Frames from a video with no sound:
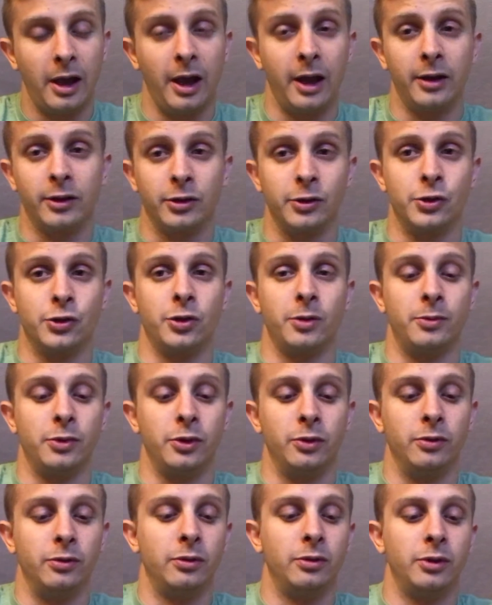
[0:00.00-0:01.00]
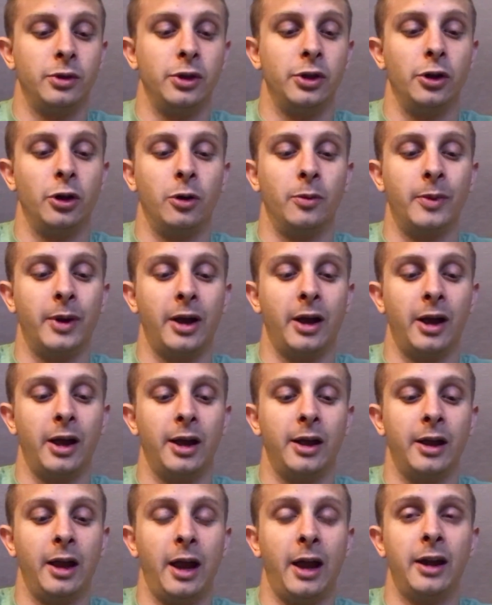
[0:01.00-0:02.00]
And contribute,
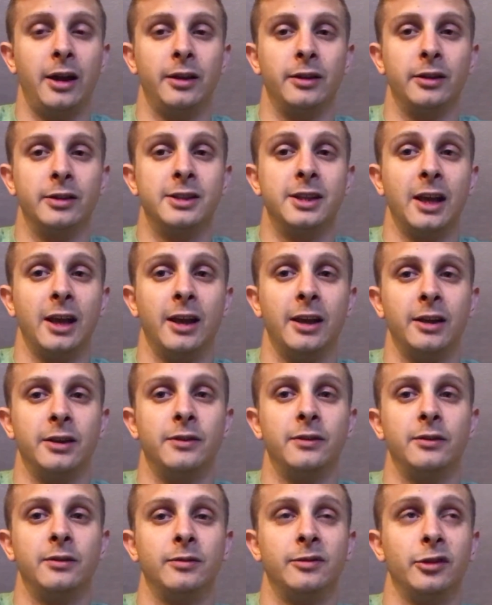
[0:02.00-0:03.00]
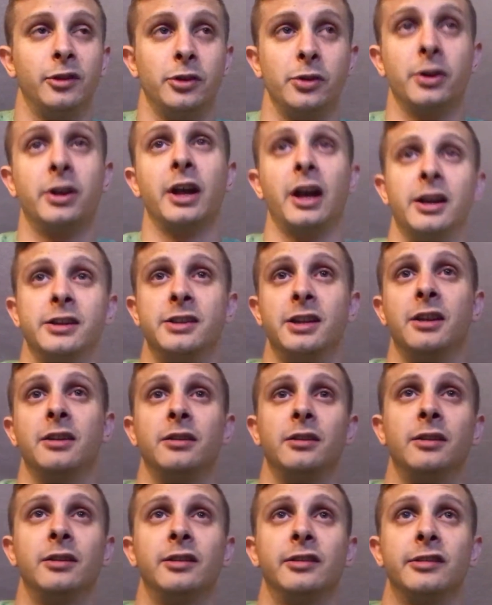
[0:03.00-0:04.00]
by adding the tag so your content
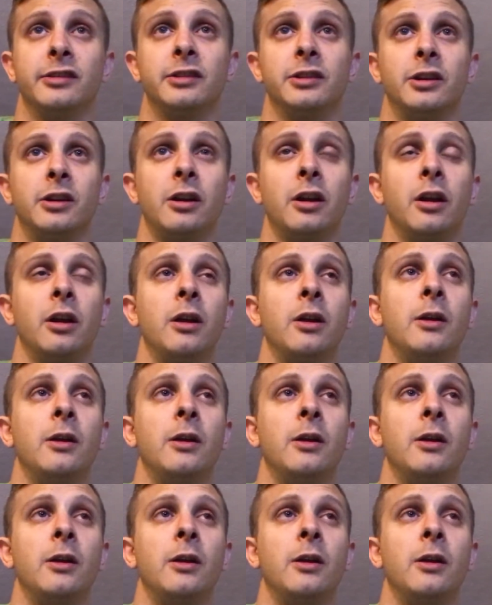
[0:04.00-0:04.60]
is in there.